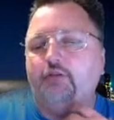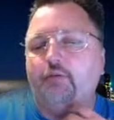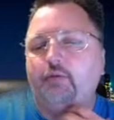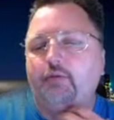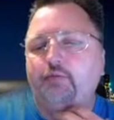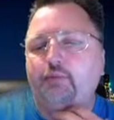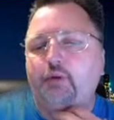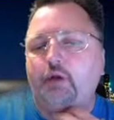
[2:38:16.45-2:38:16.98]
So
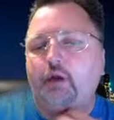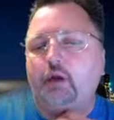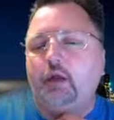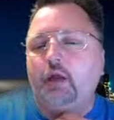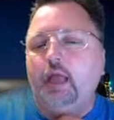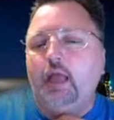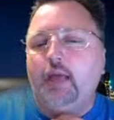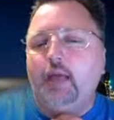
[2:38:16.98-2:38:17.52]
we've put our
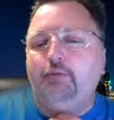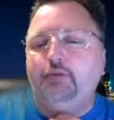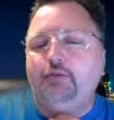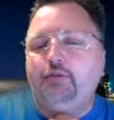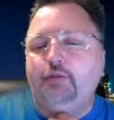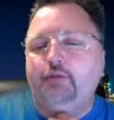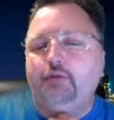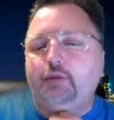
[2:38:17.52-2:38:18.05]

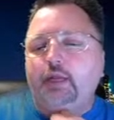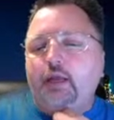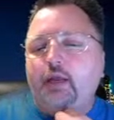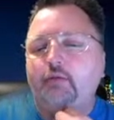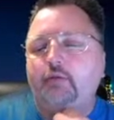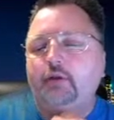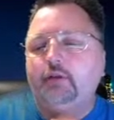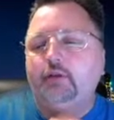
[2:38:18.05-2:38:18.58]
episode
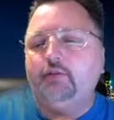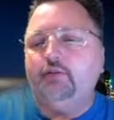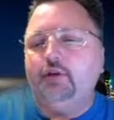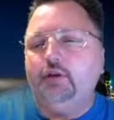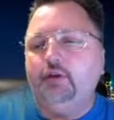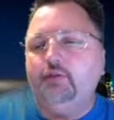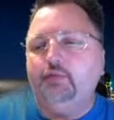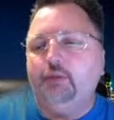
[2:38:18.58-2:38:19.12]
300. It's a
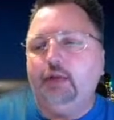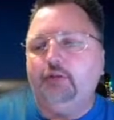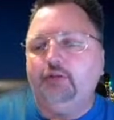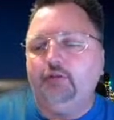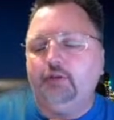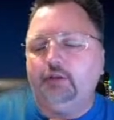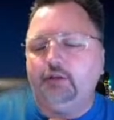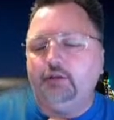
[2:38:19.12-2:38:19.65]
very
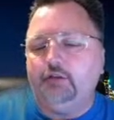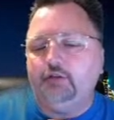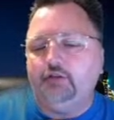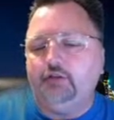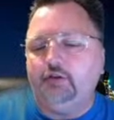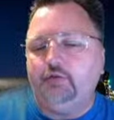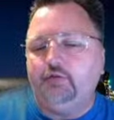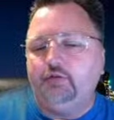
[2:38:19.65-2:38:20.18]
special
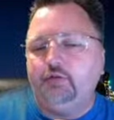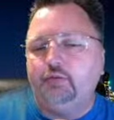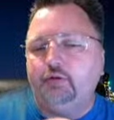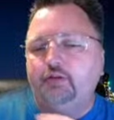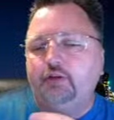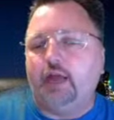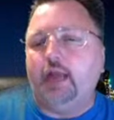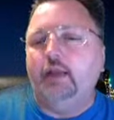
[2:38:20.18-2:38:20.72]
edition of Tuber
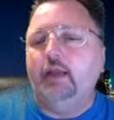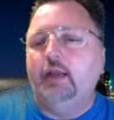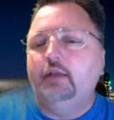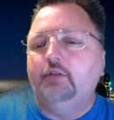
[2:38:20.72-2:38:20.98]
Chat.